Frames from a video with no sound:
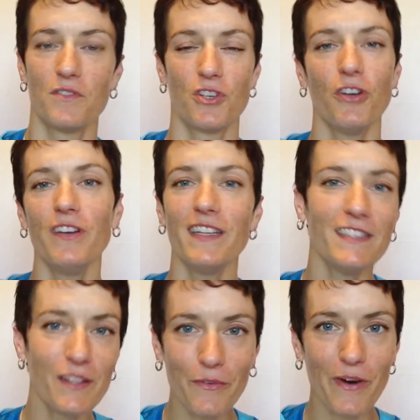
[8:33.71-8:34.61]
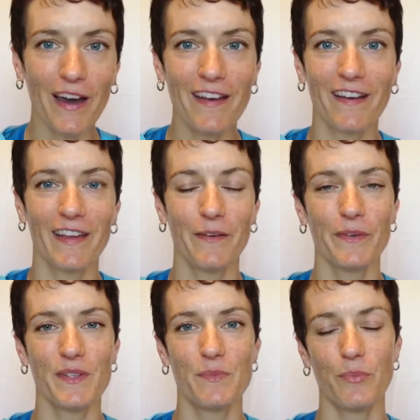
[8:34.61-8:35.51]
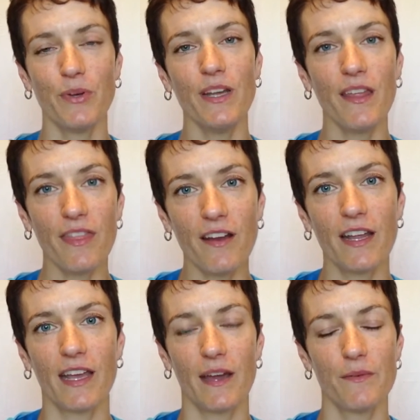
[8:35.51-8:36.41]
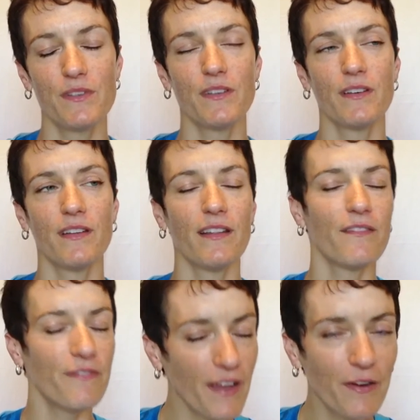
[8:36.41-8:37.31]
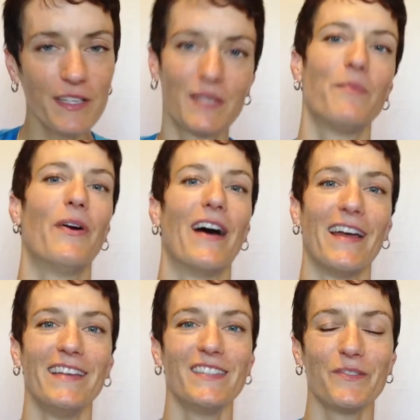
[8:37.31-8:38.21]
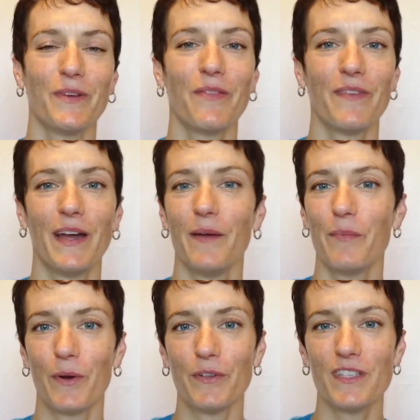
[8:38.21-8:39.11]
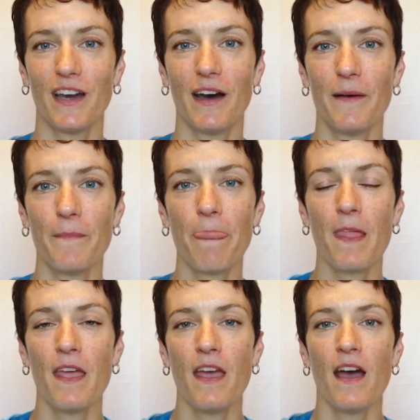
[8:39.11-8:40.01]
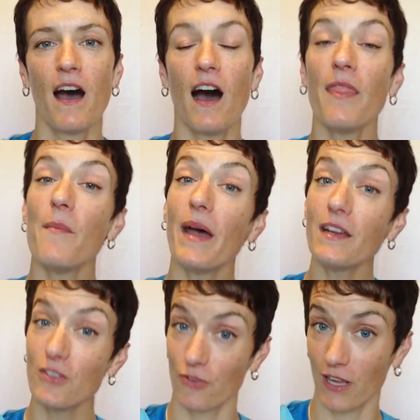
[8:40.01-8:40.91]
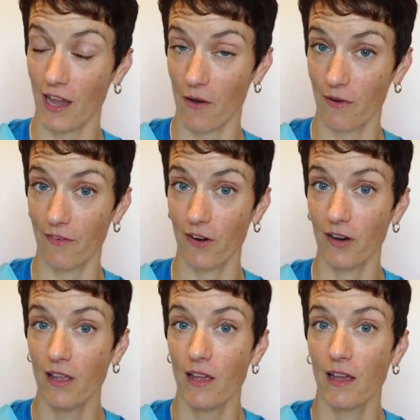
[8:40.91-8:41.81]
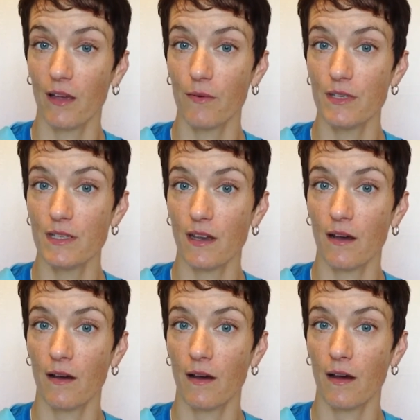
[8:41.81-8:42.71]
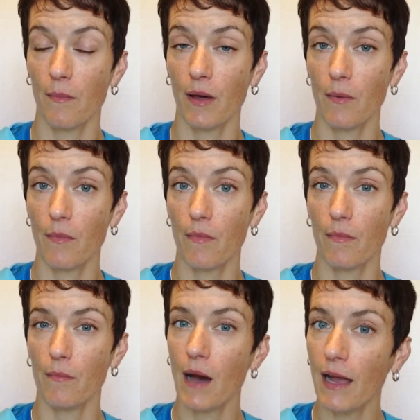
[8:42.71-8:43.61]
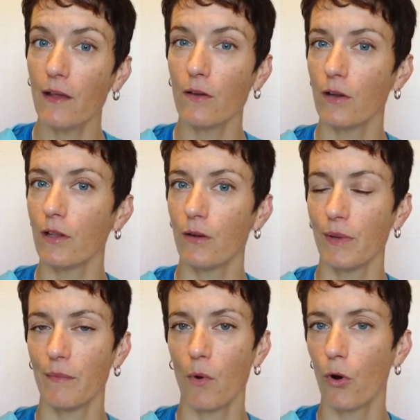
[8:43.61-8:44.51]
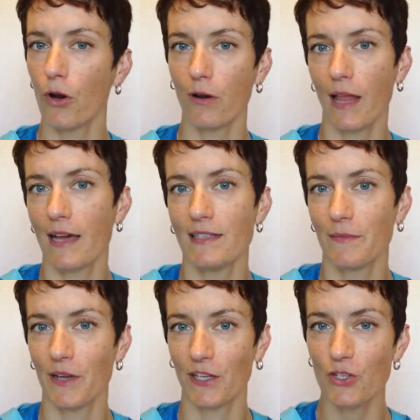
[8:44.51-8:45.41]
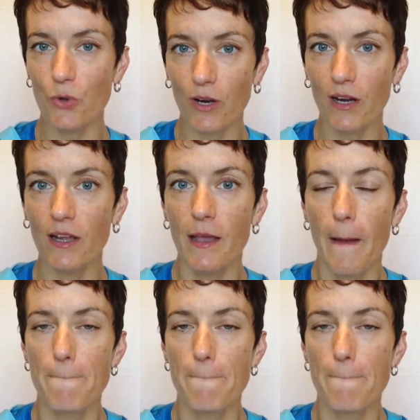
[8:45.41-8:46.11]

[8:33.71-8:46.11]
churned into the water. It was pretty cathartic. I was very surprised with my approach. On the back straight, however, it was about a mile or a little bit more or less, I'm not sure,